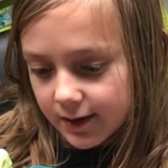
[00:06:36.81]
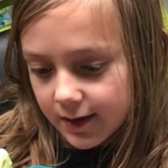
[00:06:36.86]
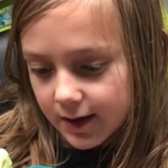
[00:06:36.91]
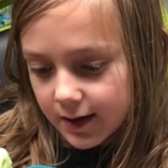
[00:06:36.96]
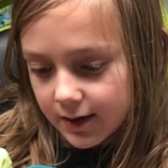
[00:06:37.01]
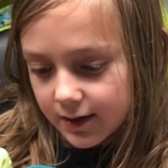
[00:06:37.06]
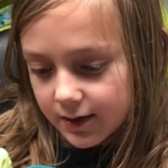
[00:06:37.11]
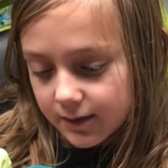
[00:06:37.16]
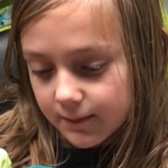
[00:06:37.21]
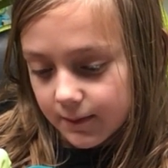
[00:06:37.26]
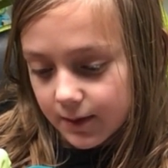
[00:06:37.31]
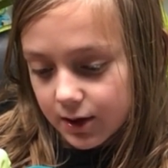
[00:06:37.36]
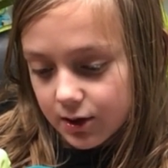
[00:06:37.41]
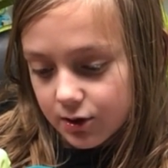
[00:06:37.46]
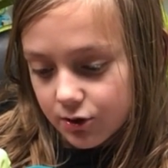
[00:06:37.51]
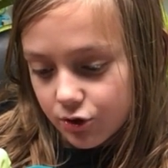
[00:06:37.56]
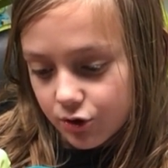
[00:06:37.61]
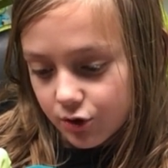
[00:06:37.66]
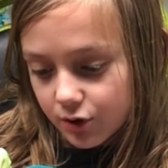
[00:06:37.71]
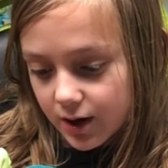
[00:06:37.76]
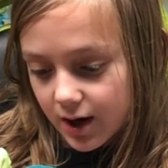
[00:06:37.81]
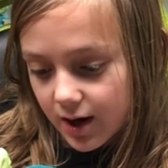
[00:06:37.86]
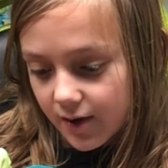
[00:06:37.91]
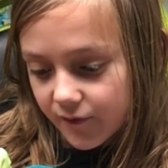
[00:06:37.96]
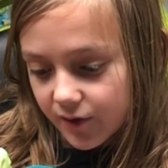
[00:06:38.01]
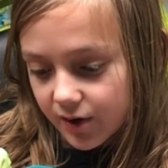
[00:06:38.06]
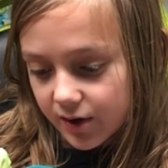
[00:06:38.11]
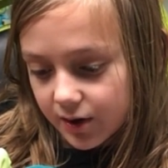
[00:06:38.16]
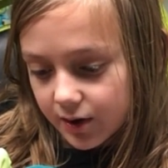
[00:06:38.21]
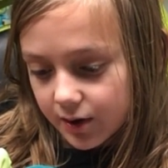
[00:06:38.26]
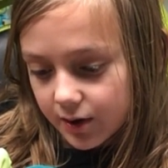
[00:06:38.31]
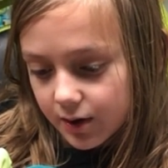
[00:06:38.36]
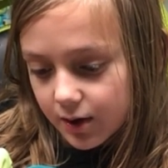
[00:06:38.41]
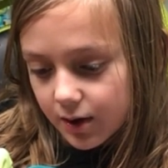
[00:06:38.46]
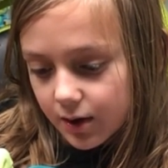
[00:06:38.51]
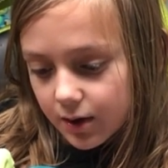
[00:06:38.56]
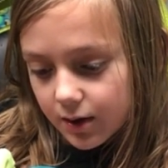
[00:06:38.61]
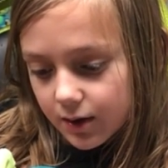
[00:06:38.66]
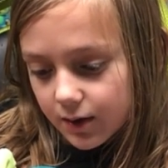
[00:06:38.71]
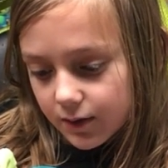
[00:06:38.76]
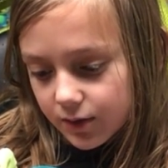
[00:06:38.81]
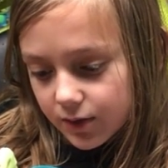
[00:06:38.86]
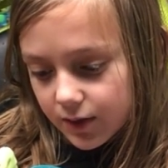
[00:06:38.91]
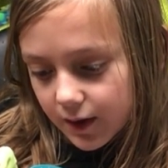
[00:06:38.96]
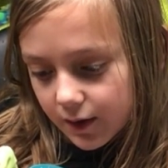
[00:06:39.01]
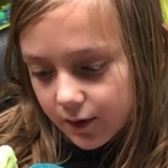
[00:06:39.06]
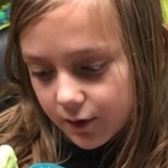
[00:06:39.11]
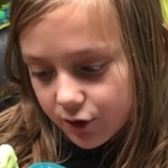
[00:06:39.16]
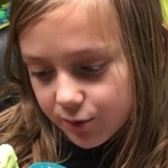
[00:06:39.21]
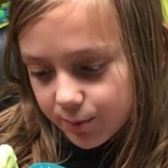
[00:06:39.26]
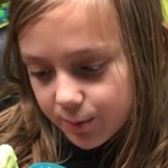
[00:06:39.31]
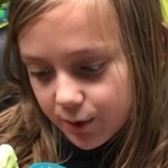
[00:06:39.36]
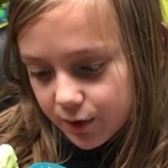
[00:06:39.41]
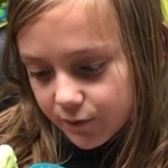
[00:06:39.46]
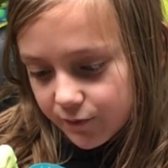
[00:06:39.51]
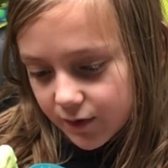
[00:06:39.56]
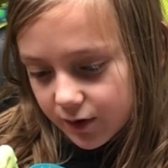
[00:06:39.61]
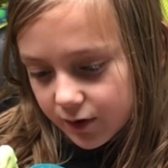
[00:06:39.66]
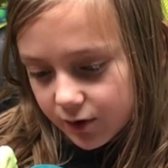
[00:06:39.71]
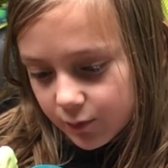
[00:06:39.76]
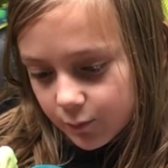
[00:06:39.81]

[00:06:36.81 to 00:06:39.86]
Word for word: and making sure everything looks perfect.